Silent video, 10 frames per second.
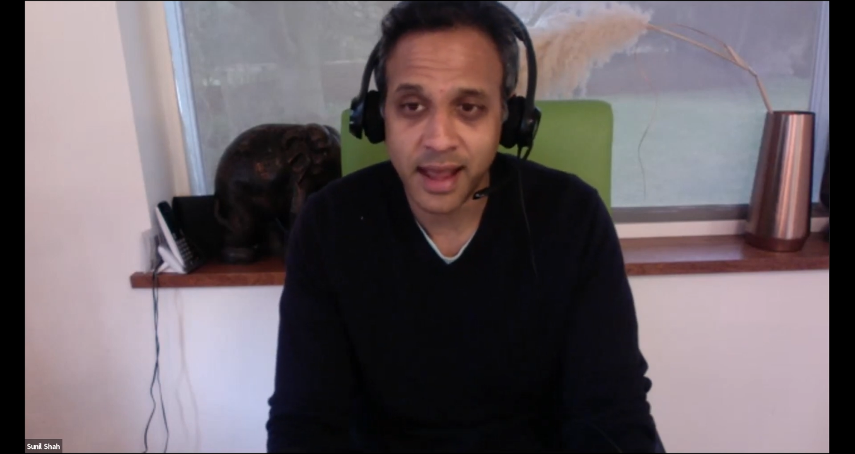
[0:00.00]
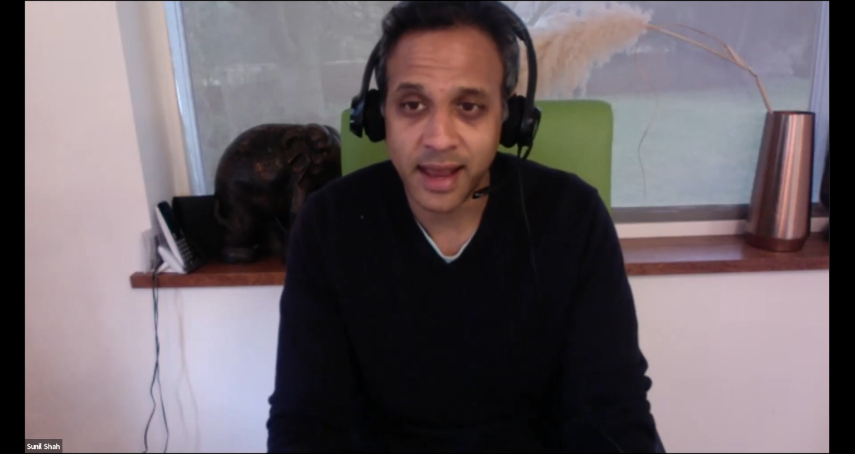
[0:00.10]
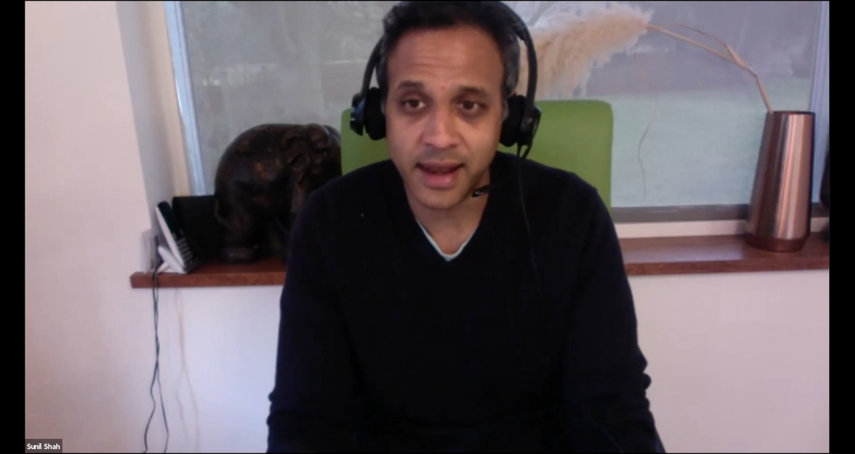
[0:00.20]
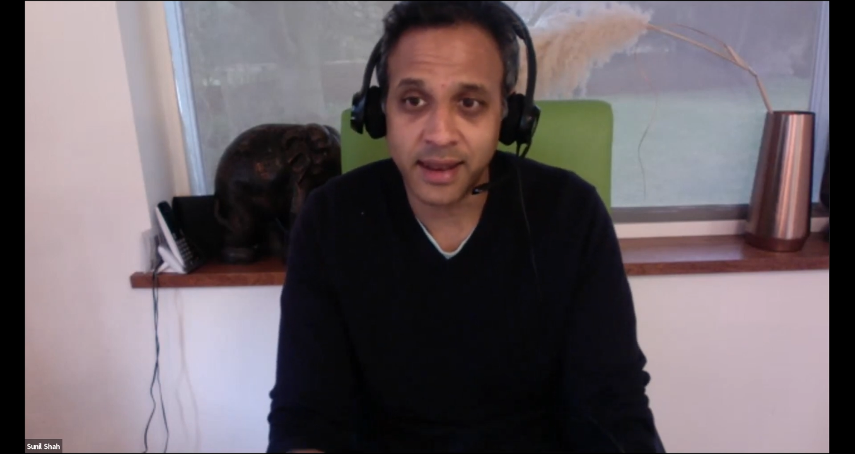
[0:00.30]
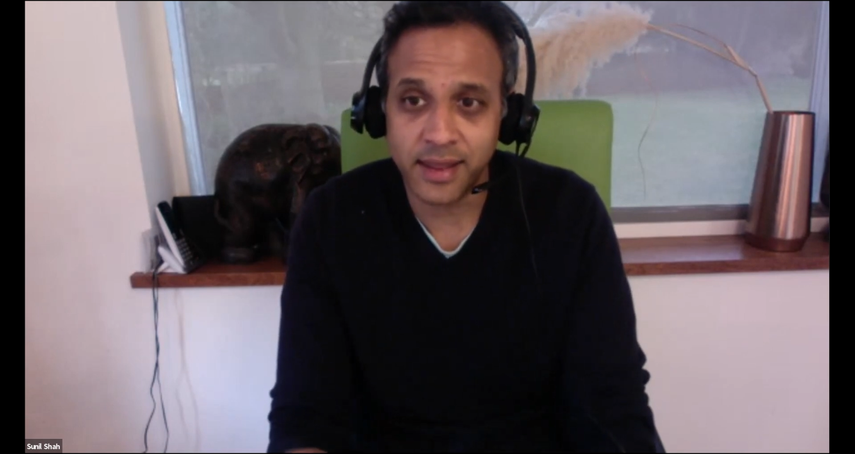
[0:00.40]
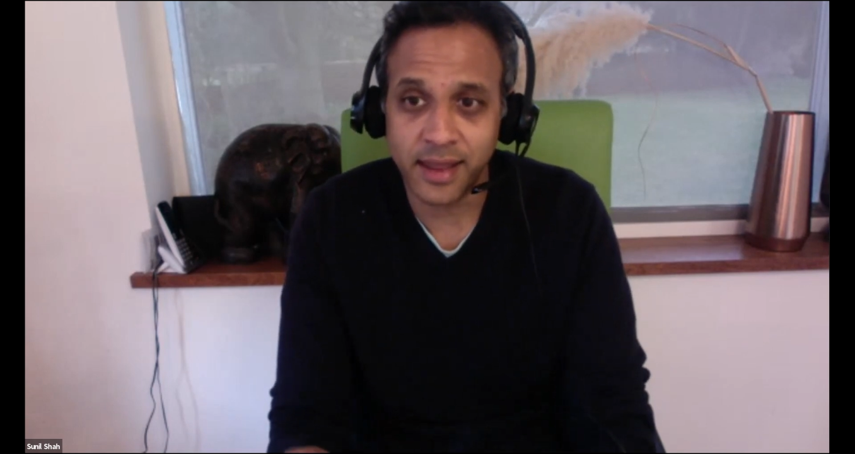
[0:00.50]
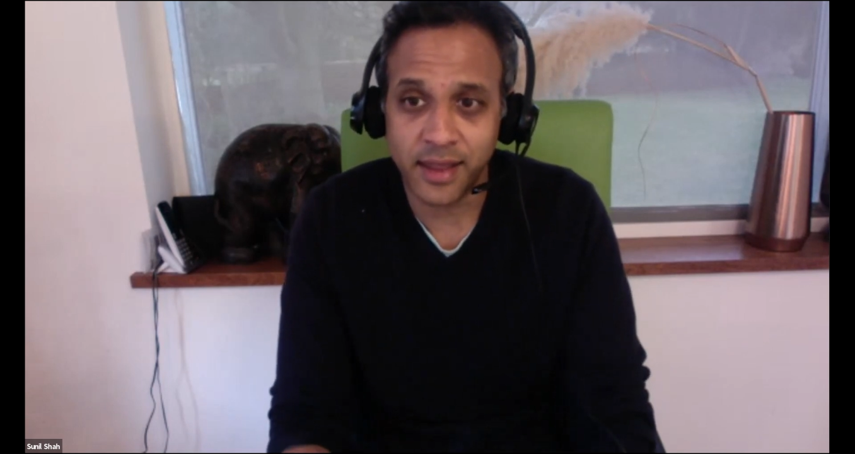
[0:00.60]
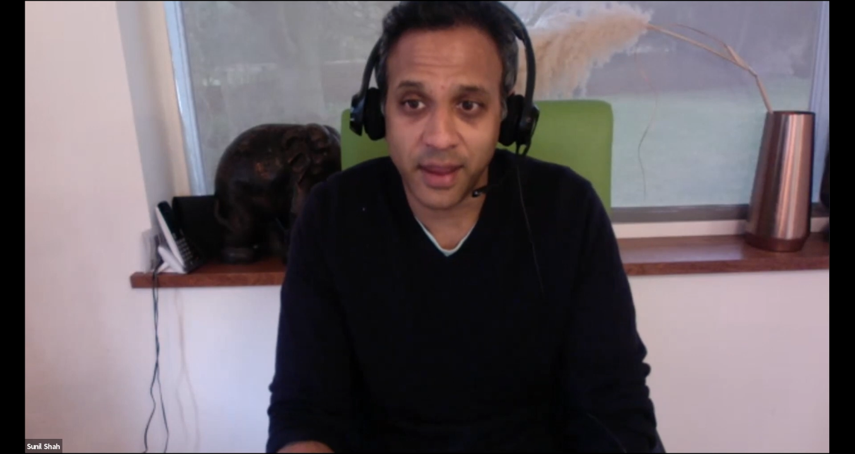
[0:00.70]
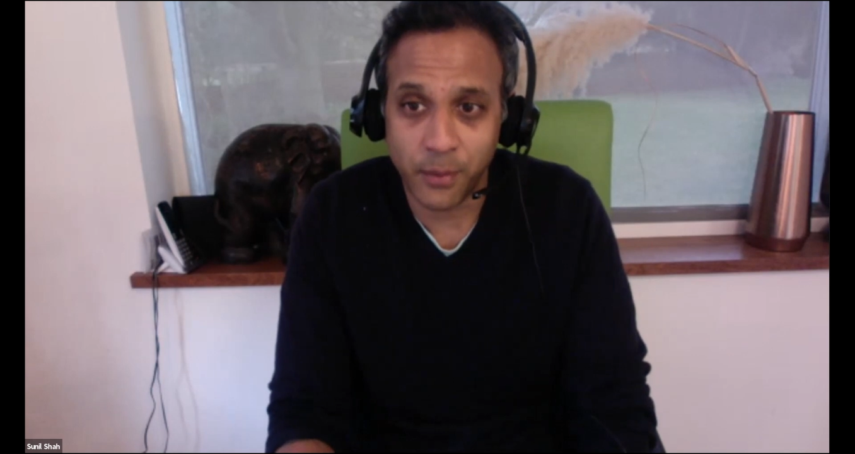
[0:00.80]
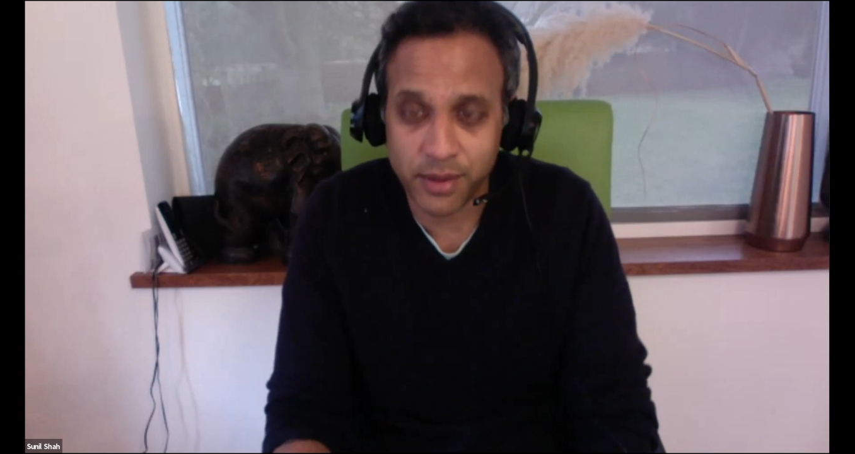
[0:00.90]
and
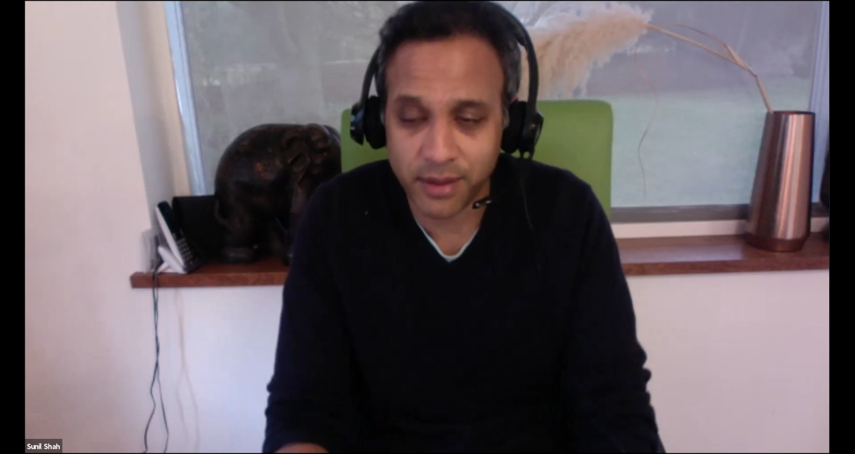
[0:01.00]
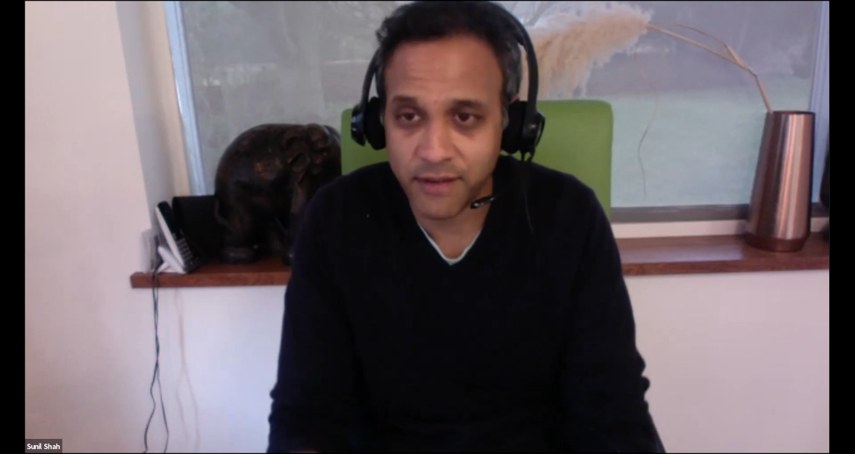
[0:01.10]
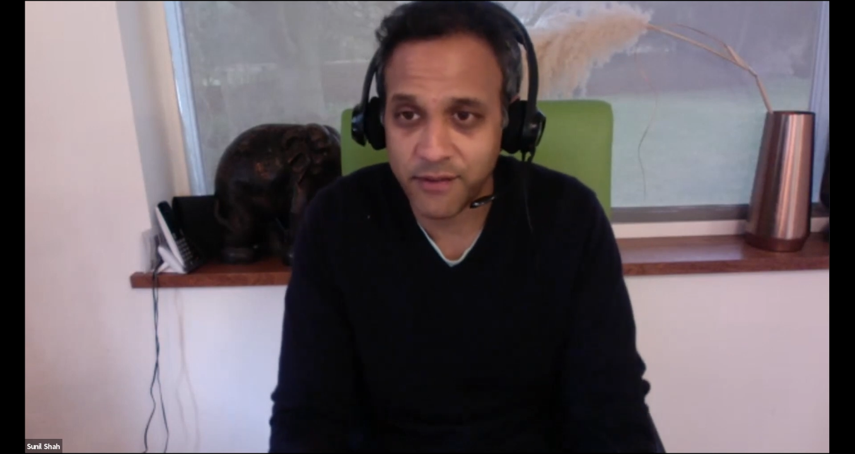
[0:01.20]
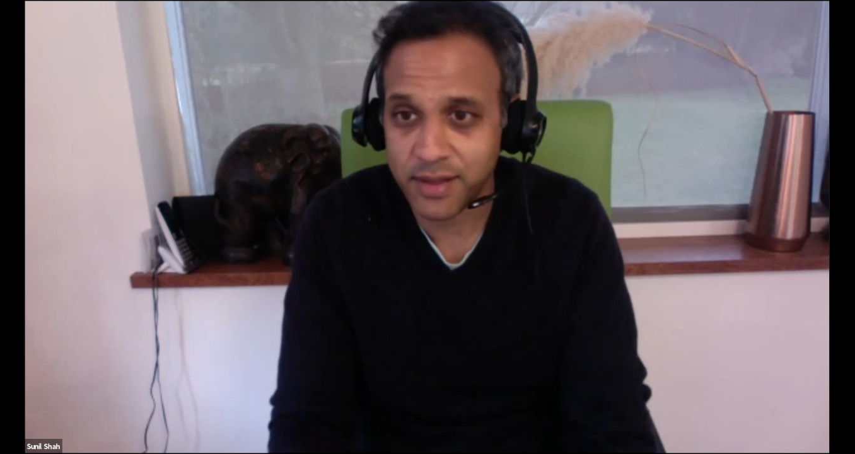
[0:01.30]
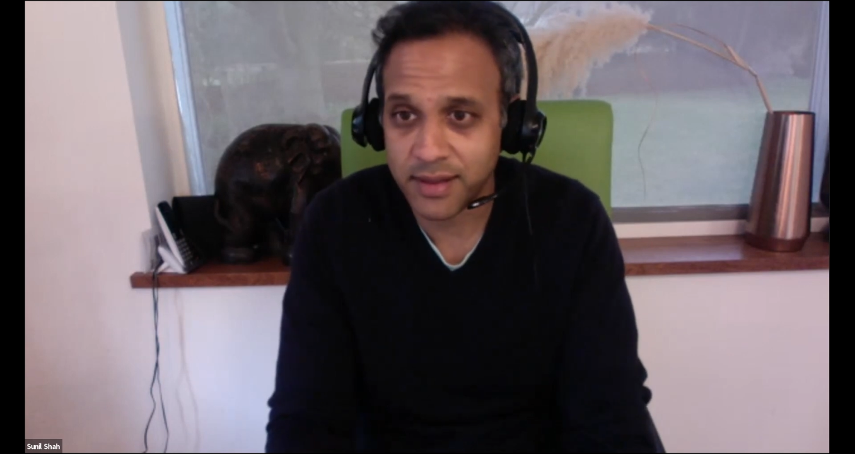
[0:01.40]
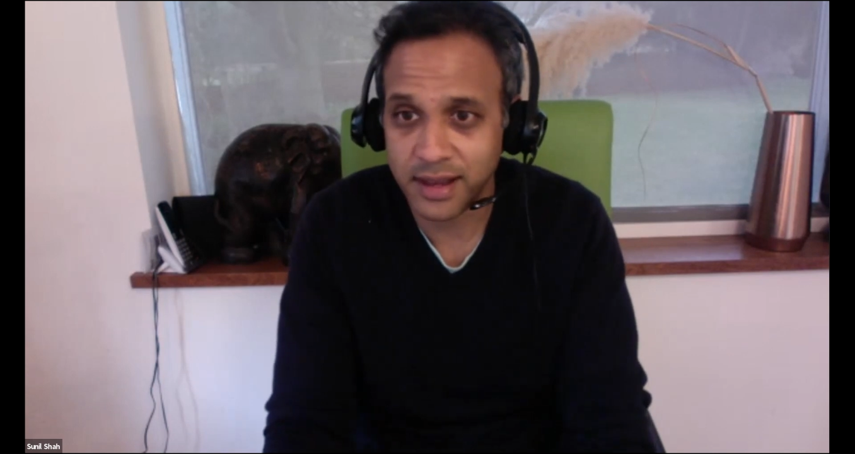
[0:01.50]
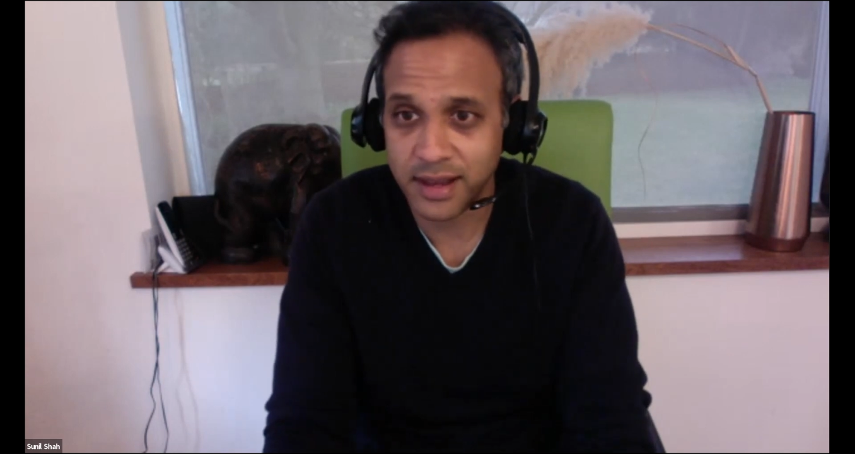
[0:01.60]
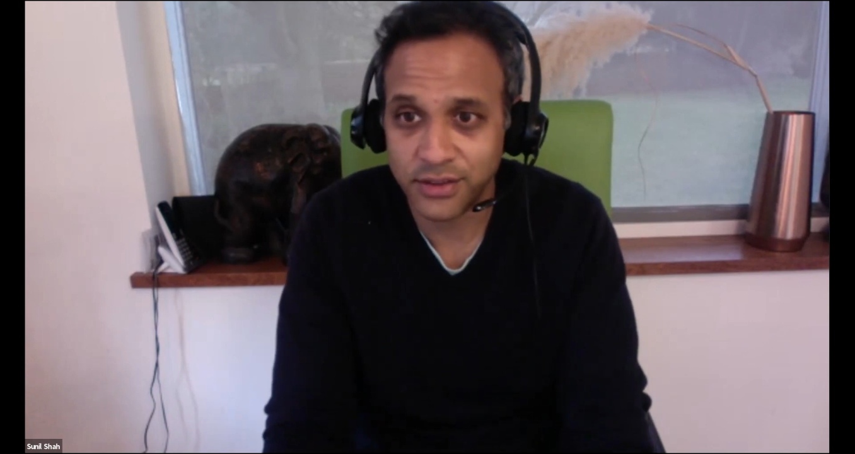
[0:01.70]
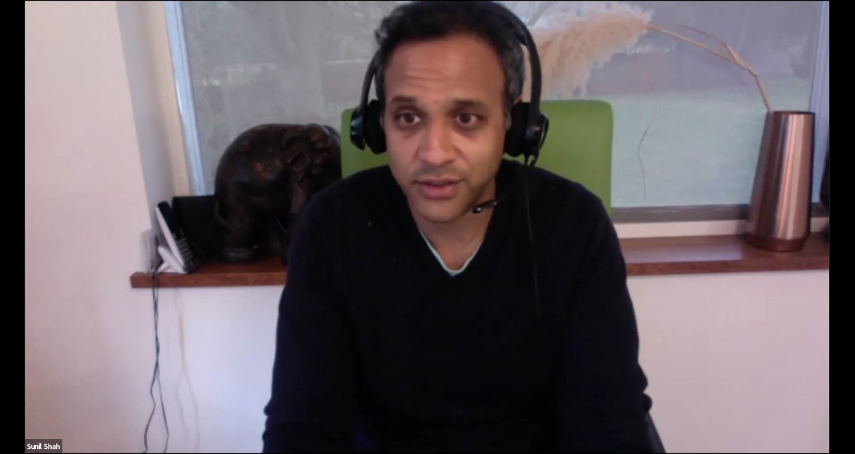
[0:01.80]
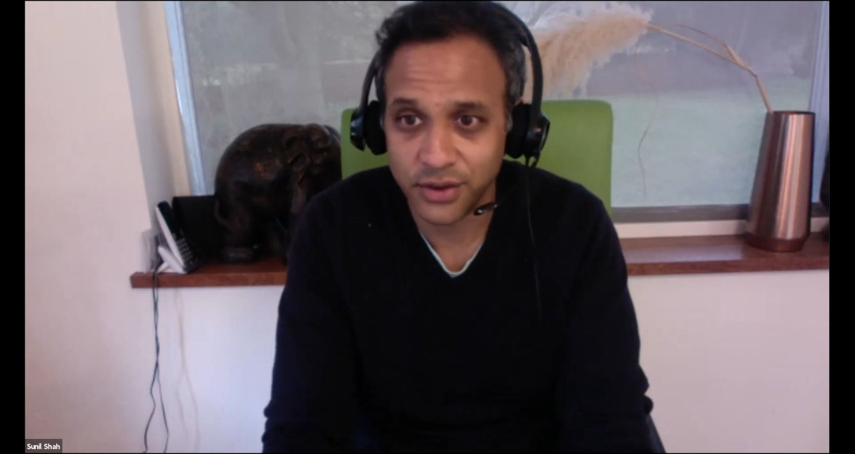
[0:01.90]
then we started investing
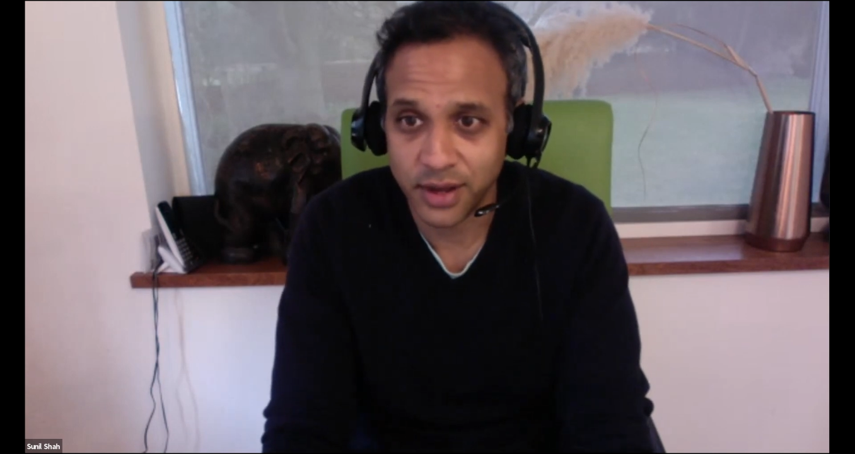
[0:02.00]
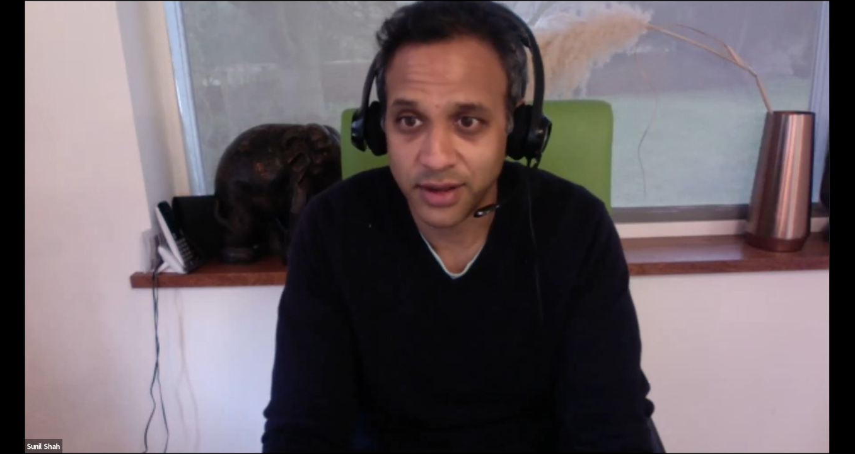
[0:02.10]
into